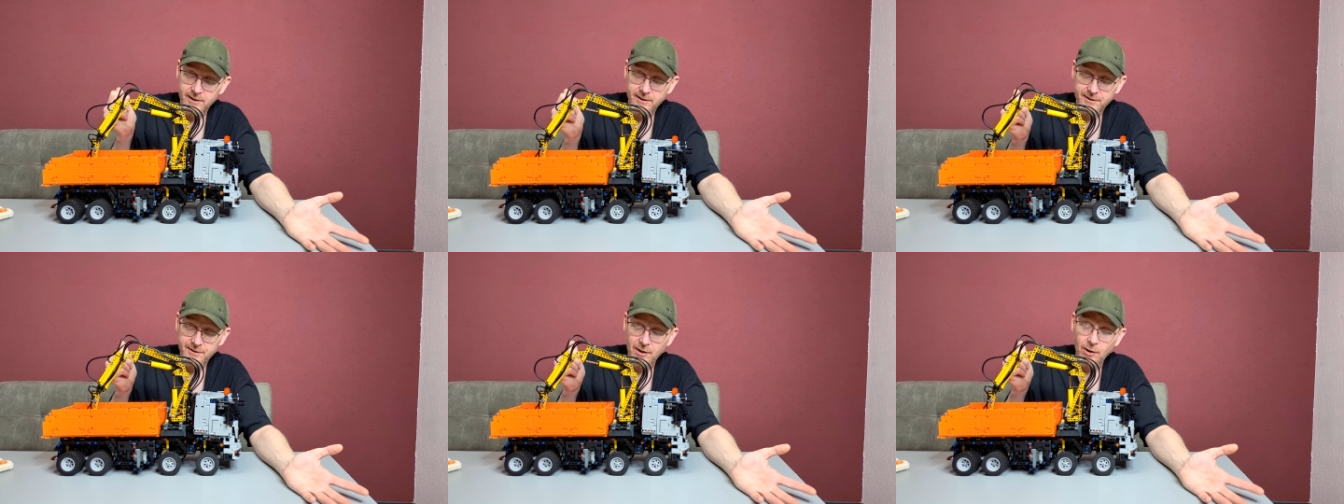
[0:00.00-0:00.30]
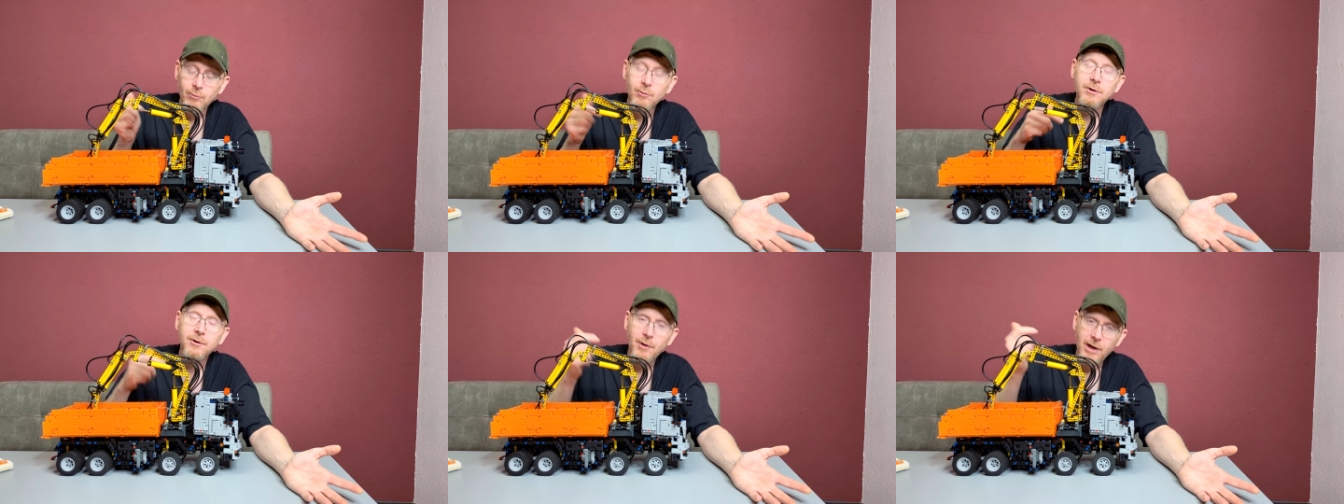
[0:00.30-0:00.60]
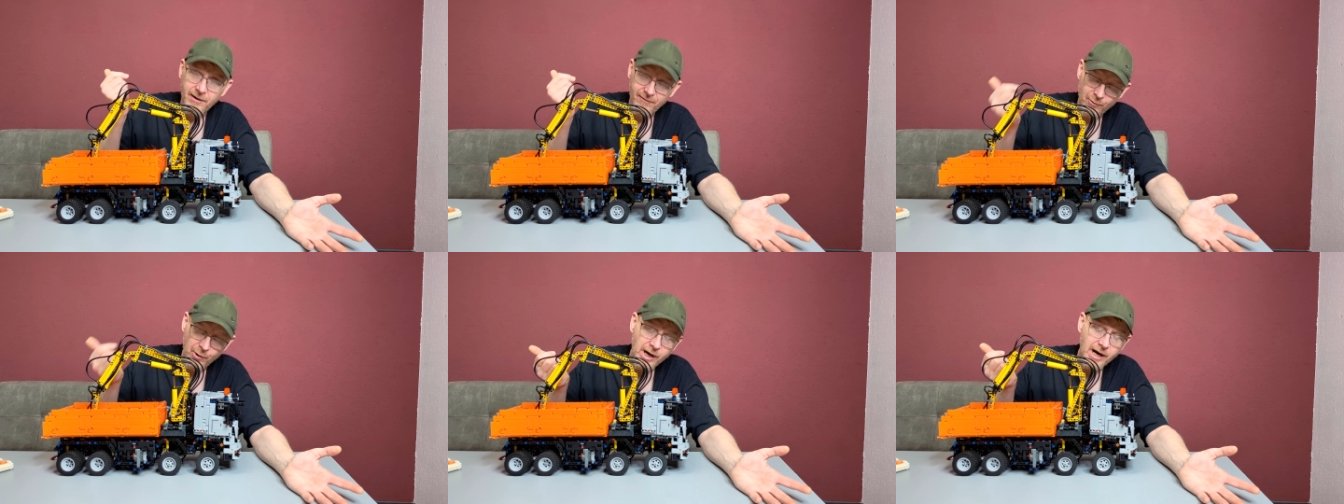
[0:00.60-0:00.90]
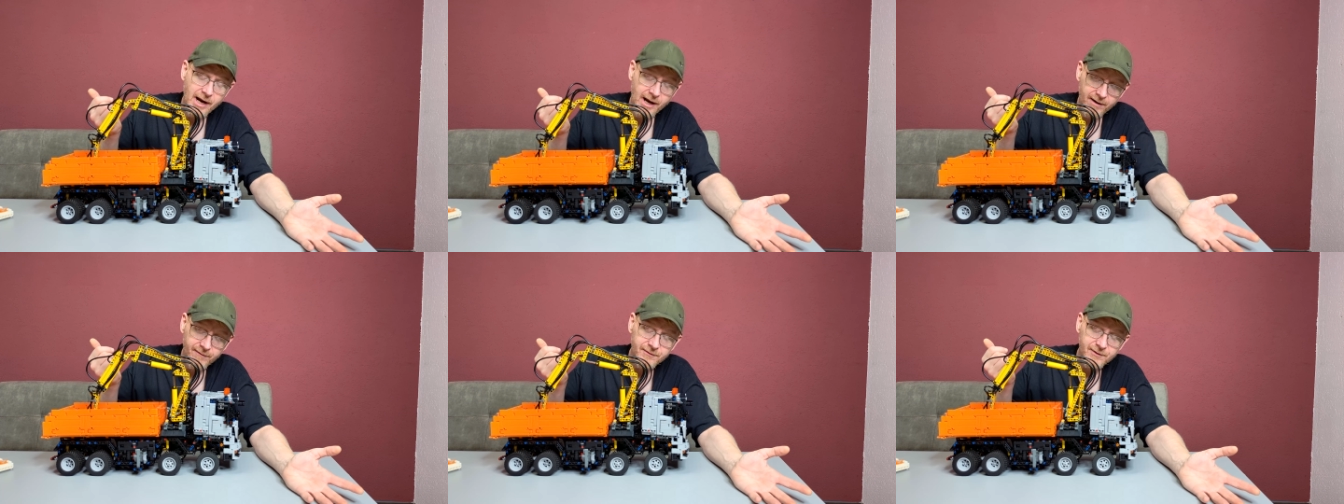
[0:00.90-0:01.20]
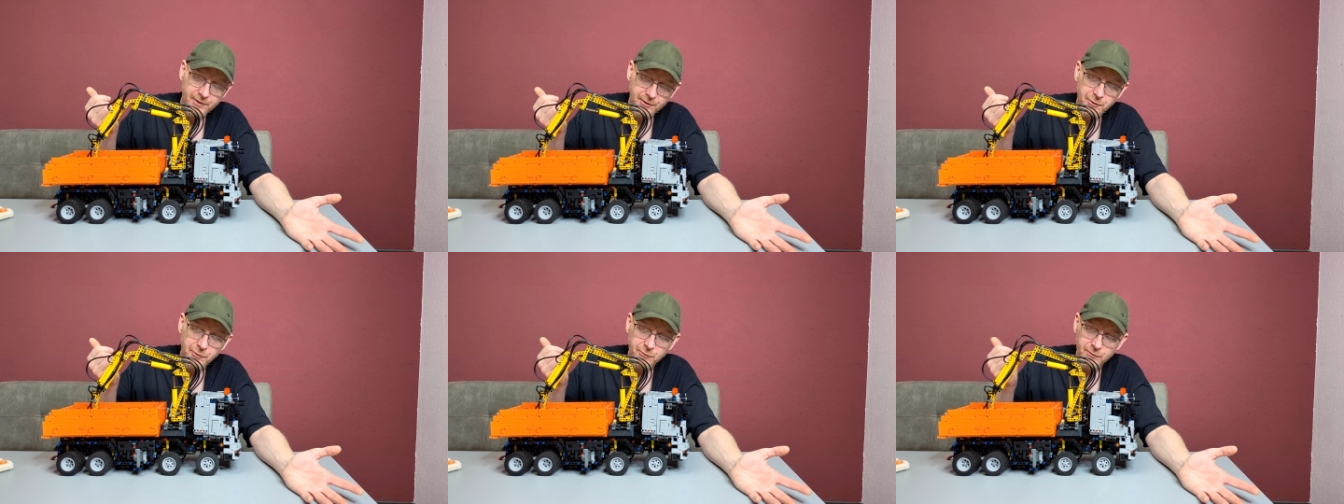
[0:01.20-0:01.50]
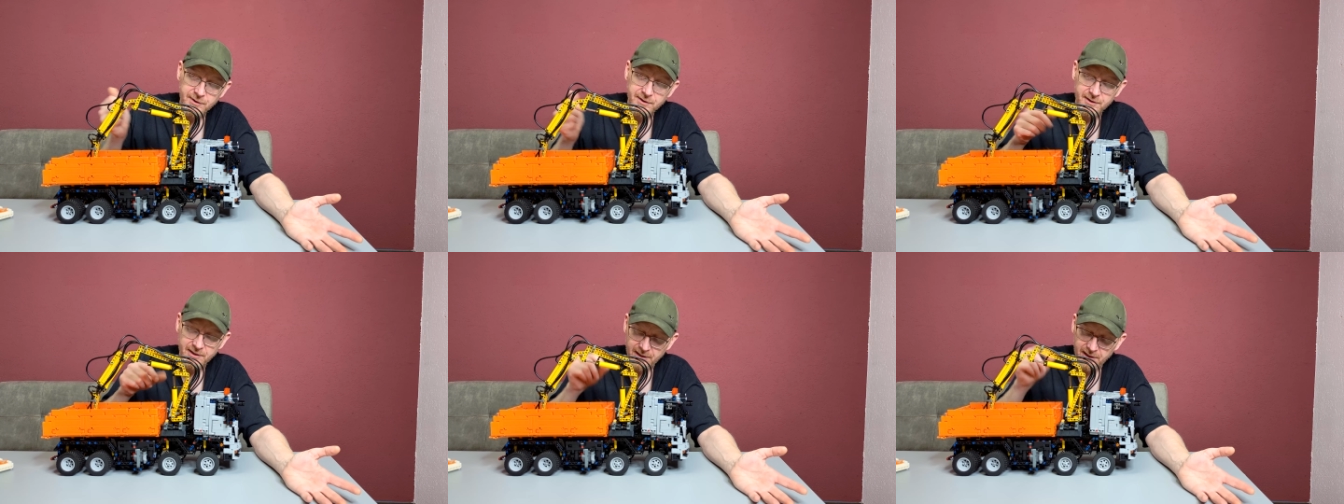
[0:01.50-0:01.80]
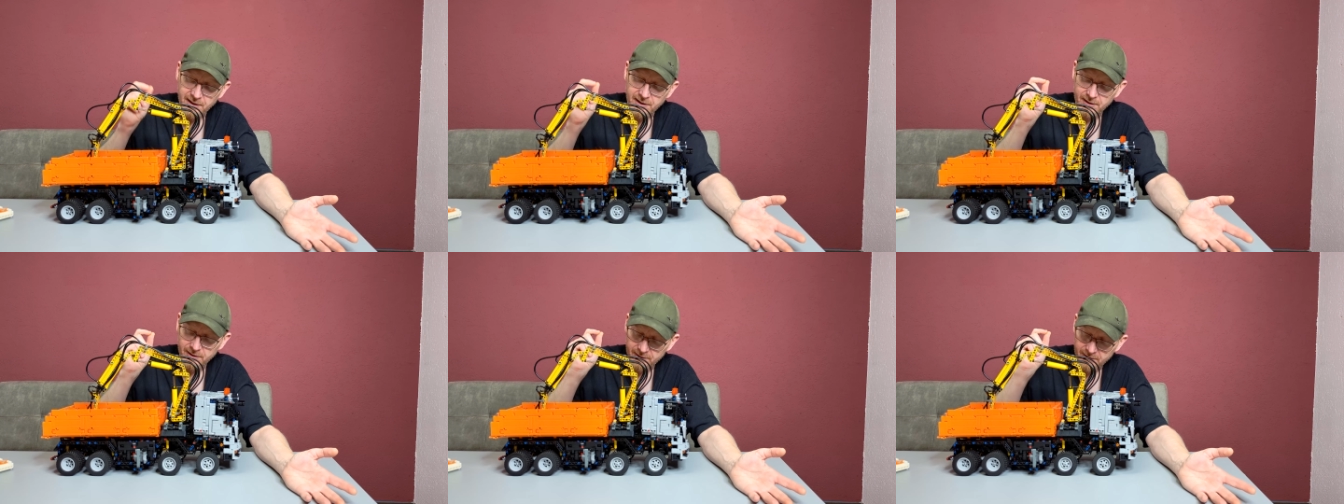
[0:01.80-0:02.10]
So you really have to use
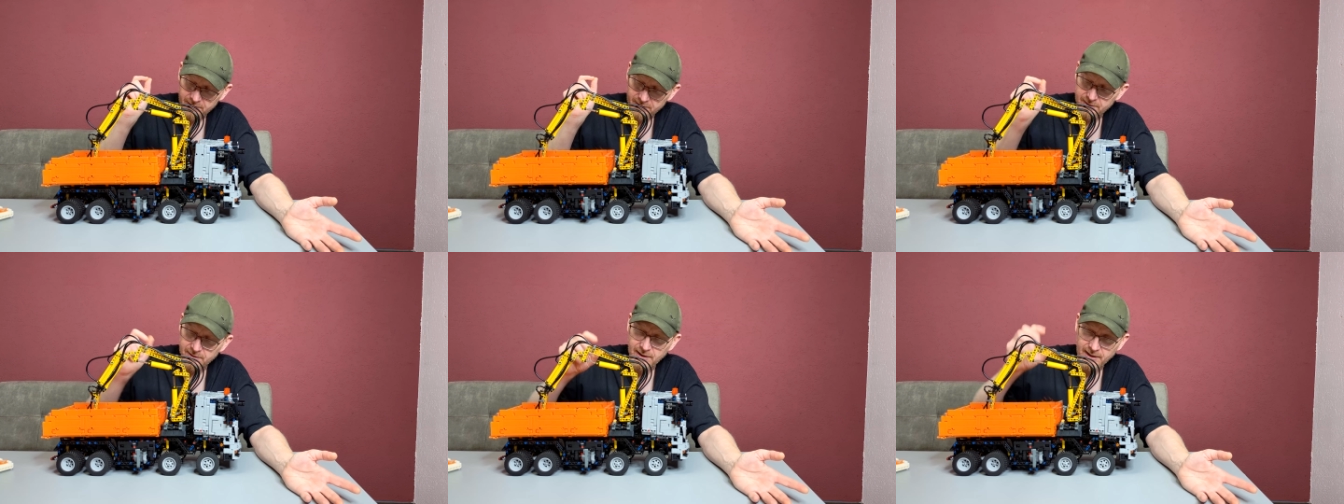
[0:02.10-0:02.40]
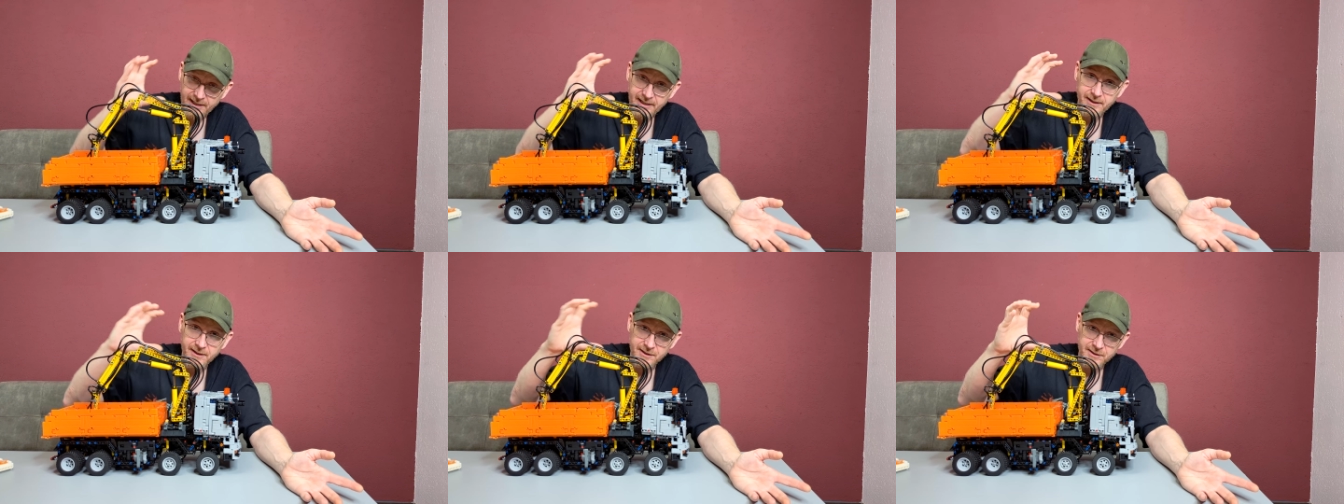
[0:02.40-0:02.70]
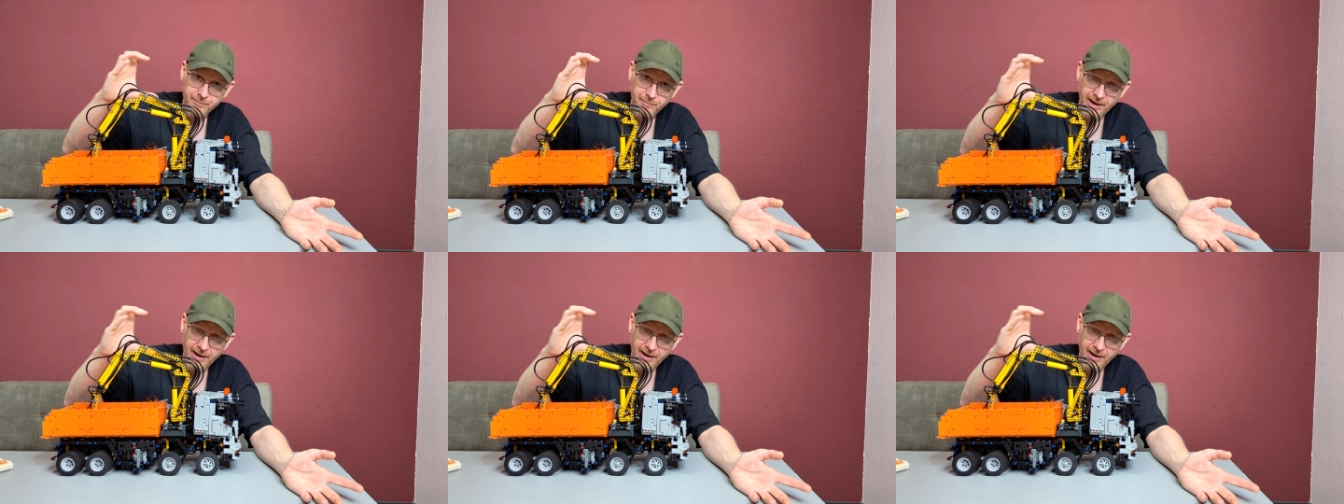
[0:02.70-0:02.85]
in the